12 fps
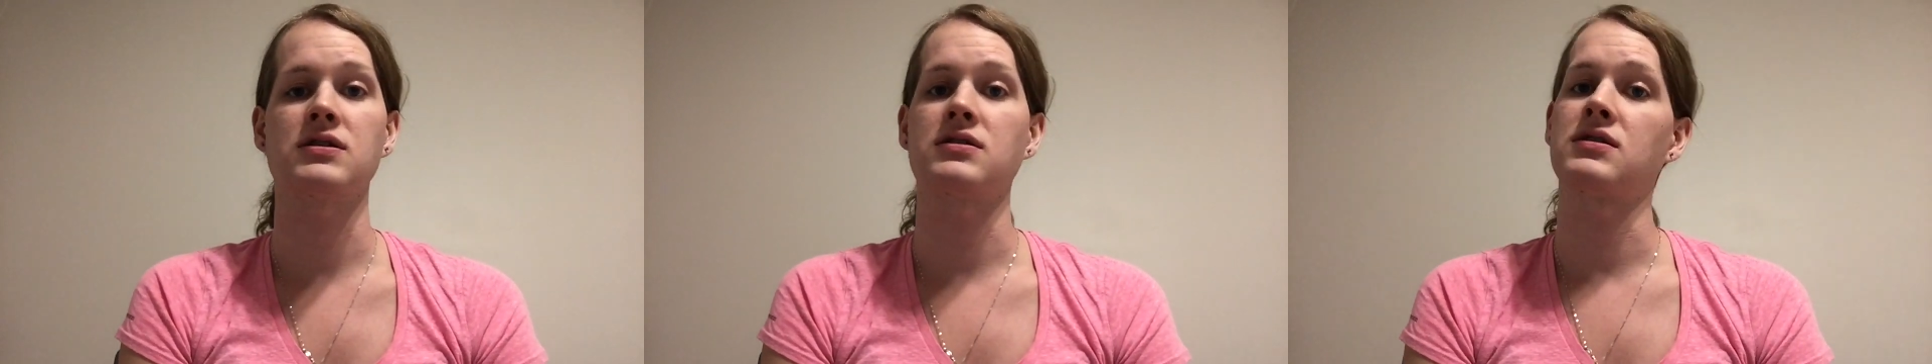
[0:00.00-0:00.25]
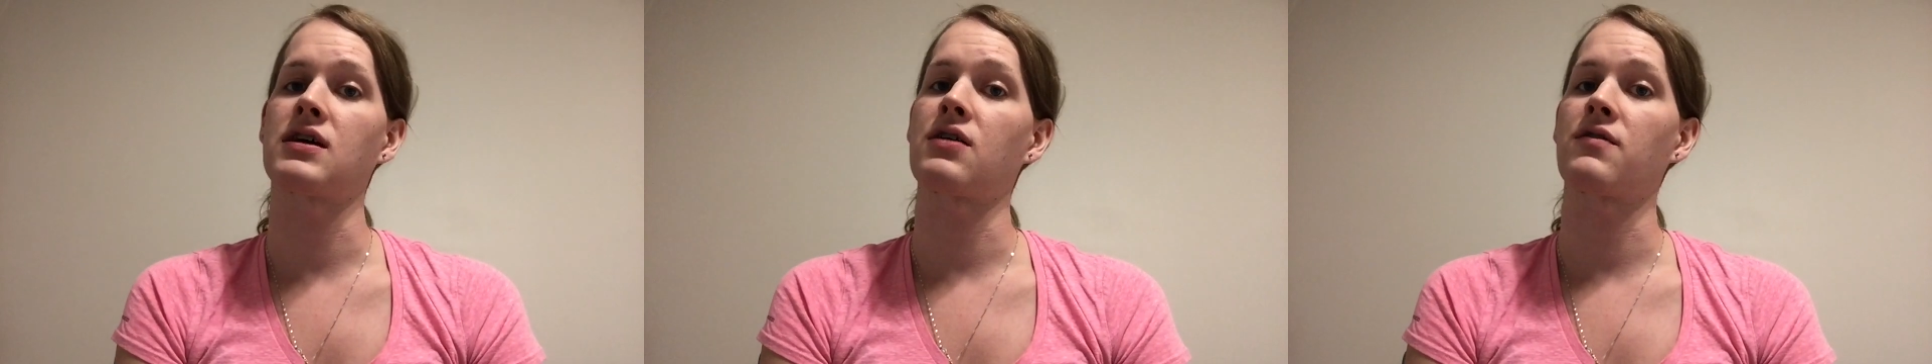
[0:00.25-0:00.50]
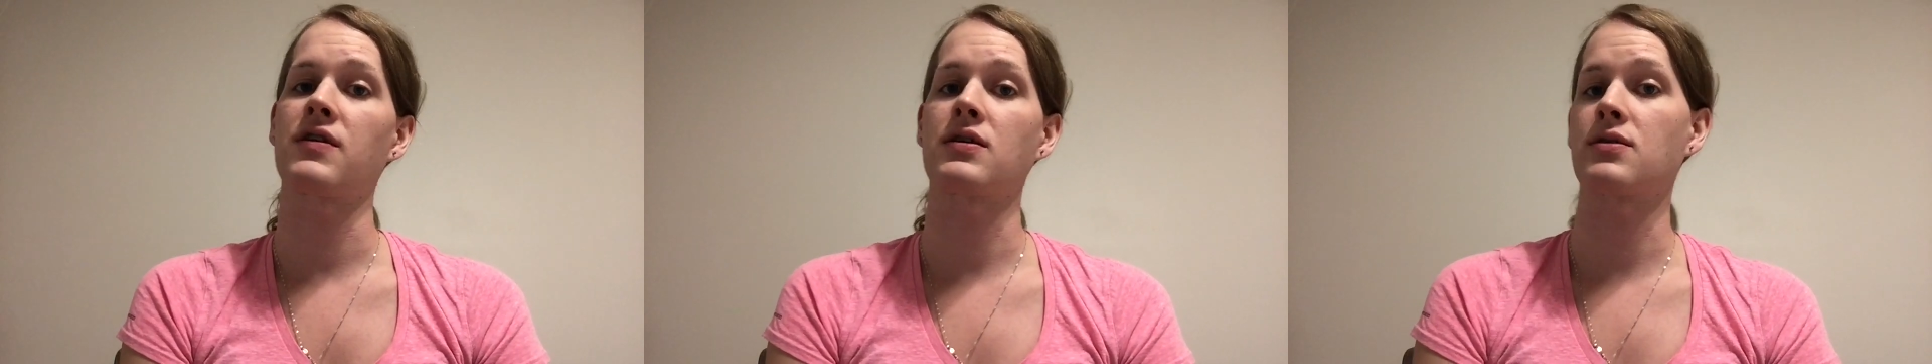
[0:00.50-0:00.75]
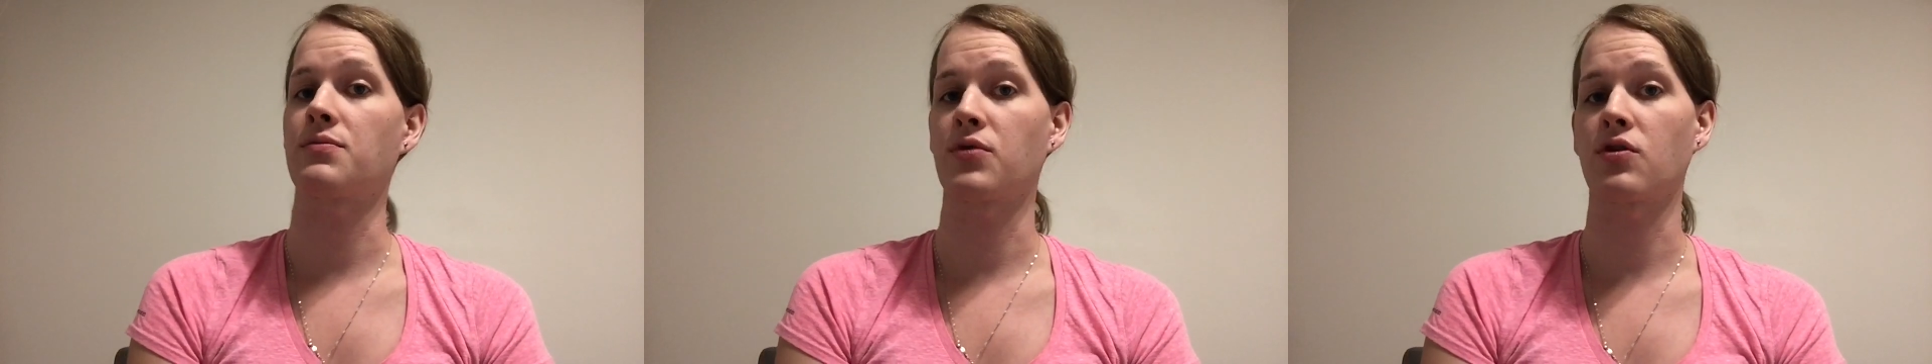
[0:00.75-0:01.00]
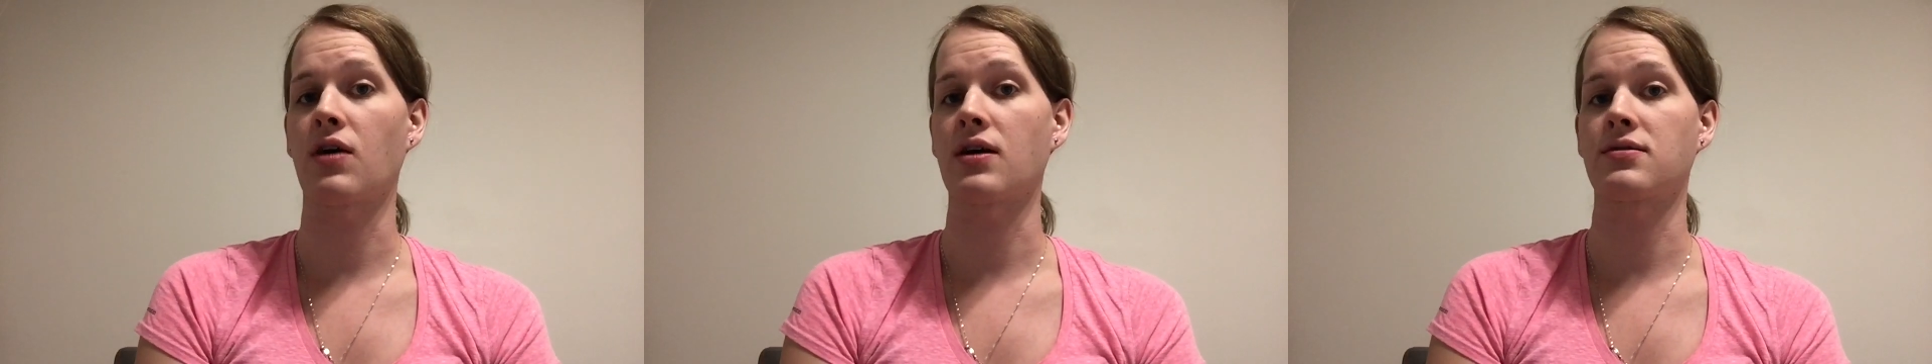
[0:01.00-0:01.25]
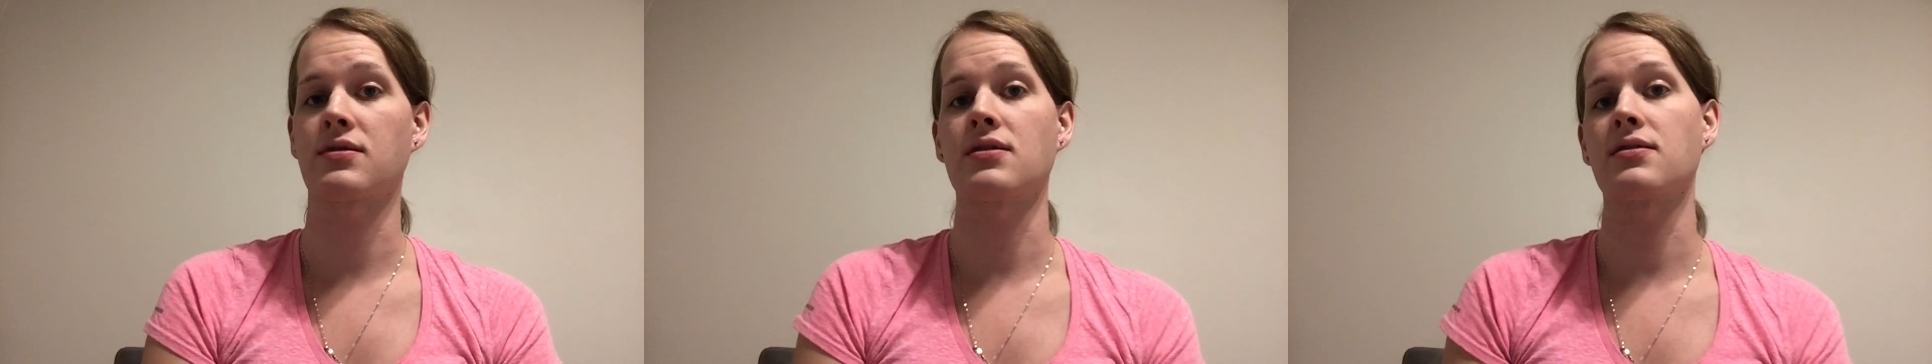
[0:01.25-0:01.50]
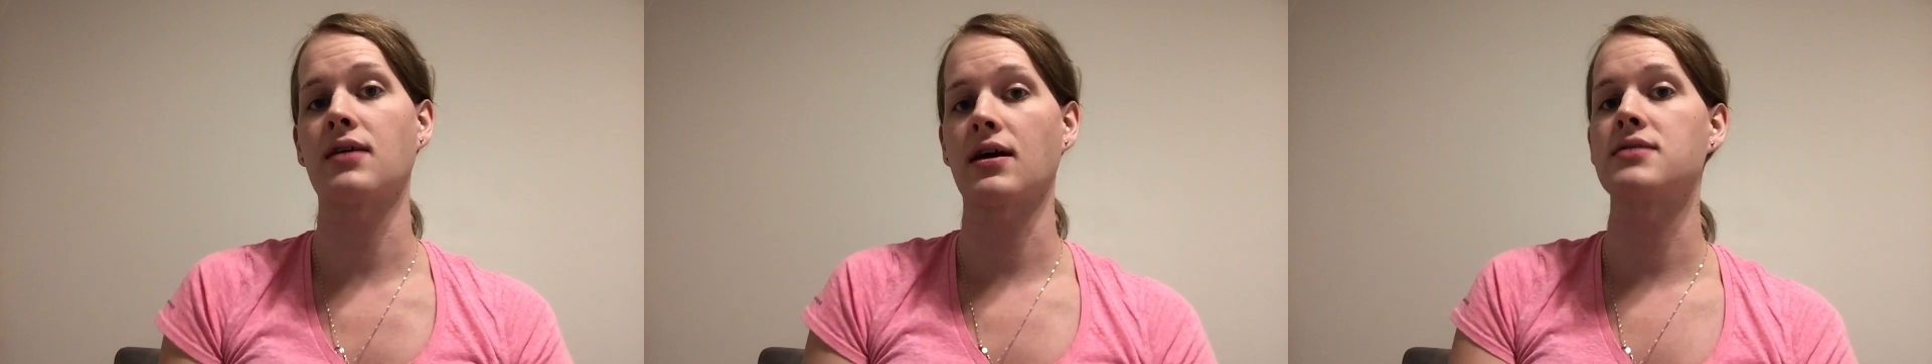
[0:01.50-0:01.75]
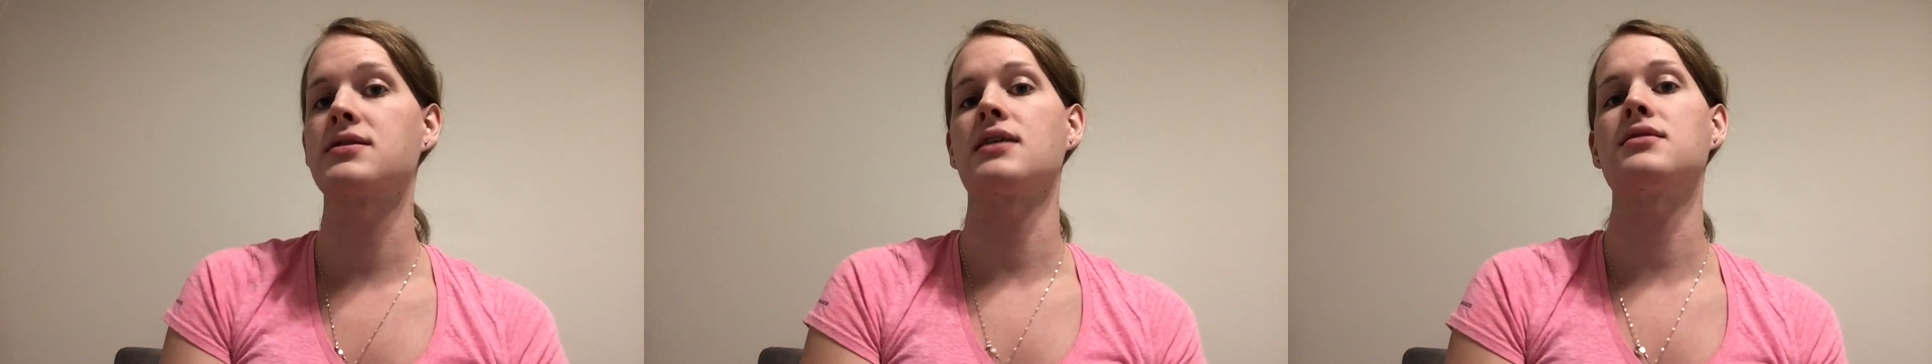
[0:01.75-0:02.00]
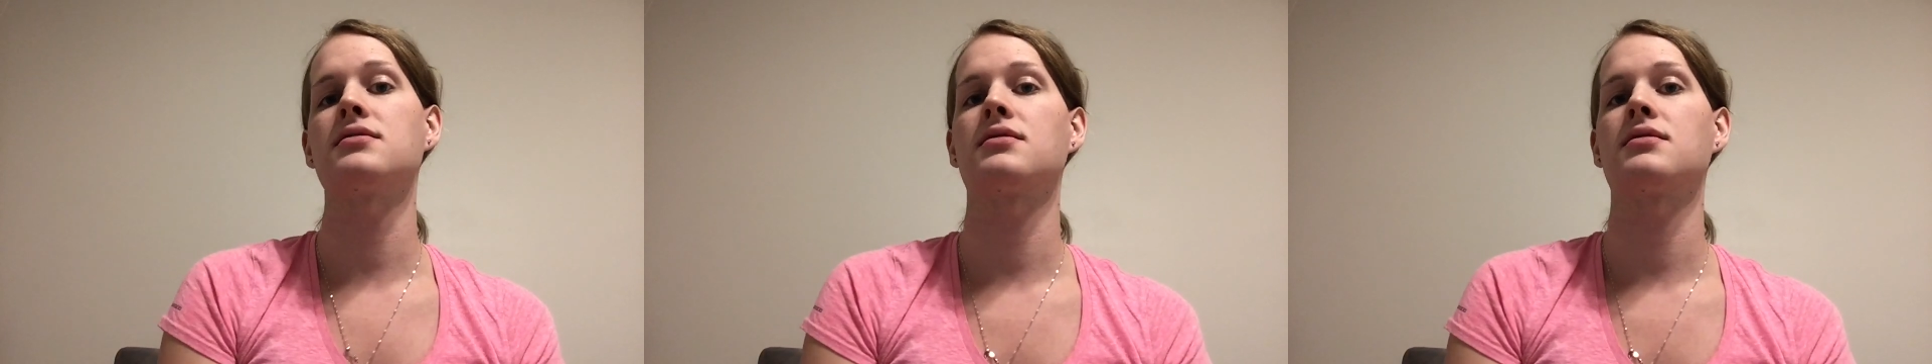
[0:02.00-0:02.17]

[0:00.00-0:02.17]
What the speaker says: and how things have progressed since that date,